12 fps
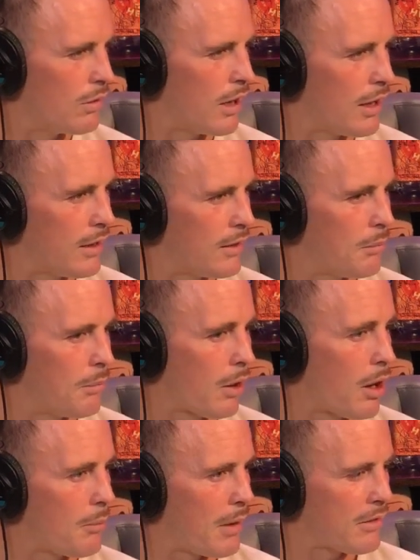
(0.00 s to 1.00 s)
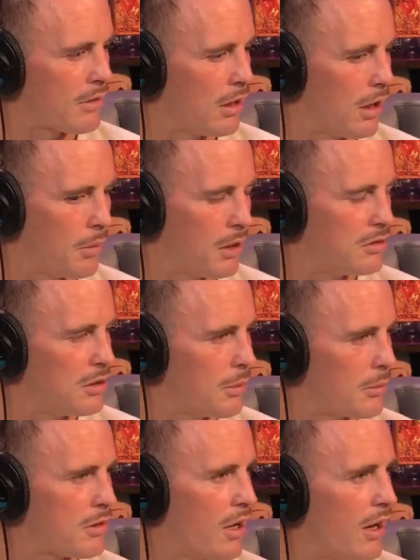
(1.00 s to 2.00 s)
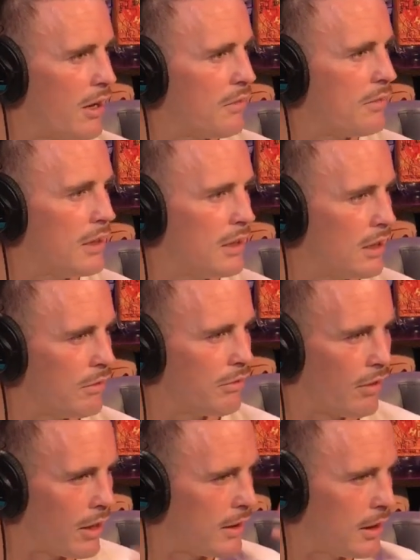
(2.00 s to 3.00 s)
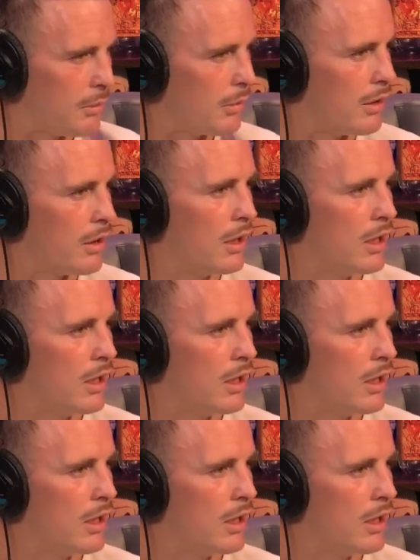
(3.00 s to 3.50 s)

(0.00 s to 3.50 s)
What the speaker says: And going back to like my gym, I'm starting FTD, Fight the Demon.